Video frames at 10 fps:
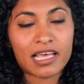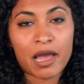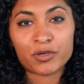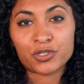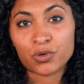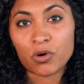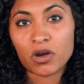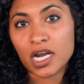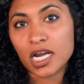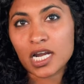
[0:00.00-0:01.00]

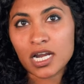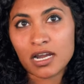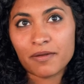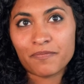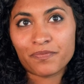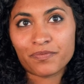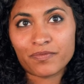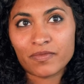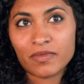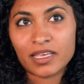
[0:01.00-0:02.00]
Labrador
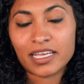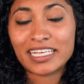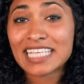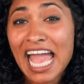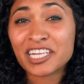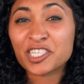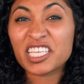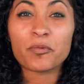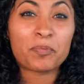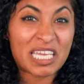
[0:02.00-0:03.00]
is
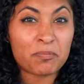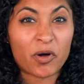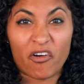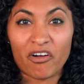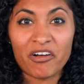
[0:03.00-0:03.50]
actually the people.